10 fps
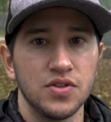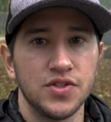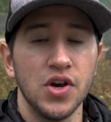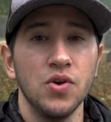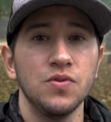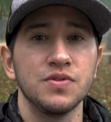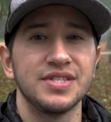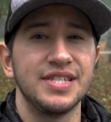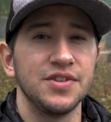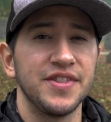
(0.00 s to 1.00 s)
So
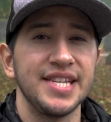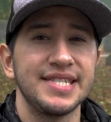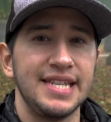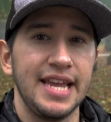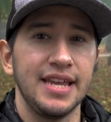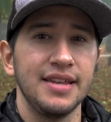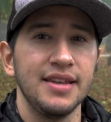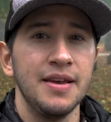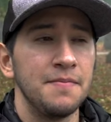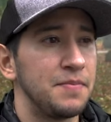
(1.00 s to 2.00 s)
till this
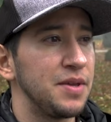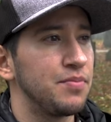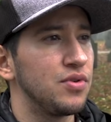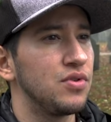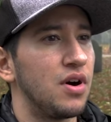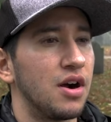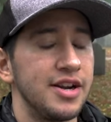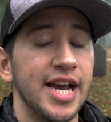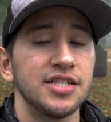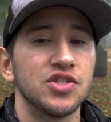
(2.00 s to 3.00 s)
day, people
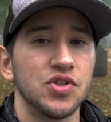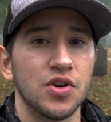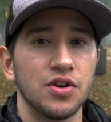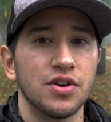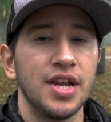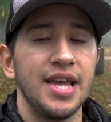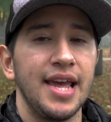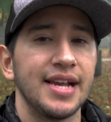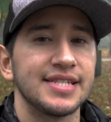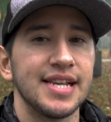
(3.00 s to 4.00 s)
are not sure
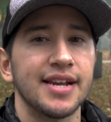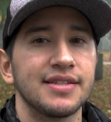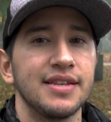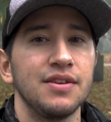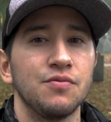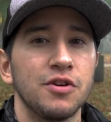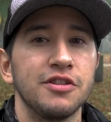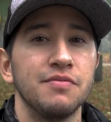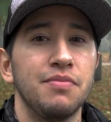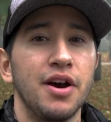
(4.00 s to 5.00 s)
exactly
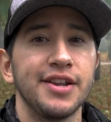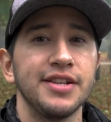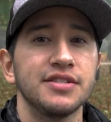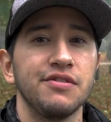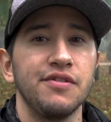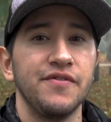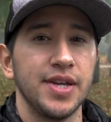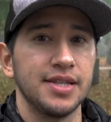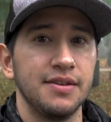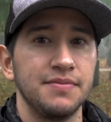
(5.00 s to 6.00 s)
where the bodies of the
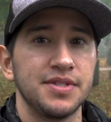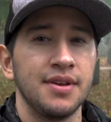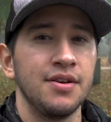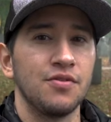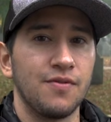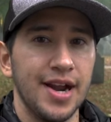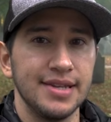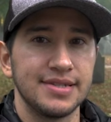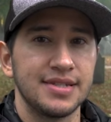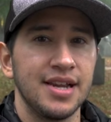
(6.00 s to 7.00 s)
victims
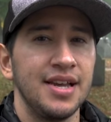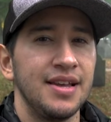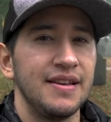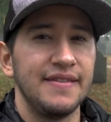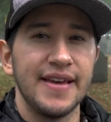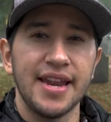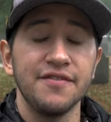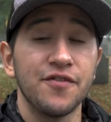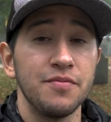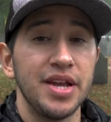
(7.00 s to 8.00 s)
rest. That
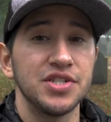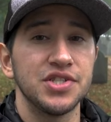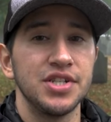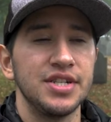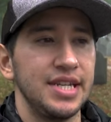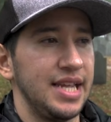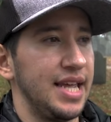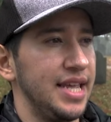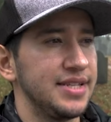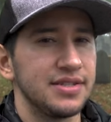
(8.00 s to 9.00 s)
information
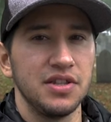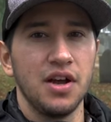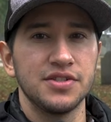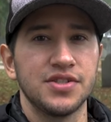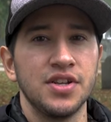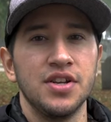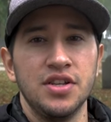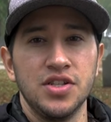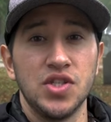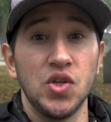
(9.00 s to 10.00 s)
is lost
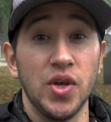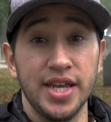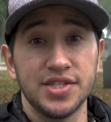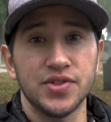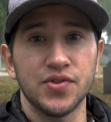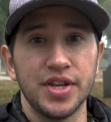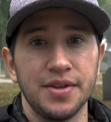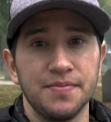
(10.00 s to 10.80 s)
to history.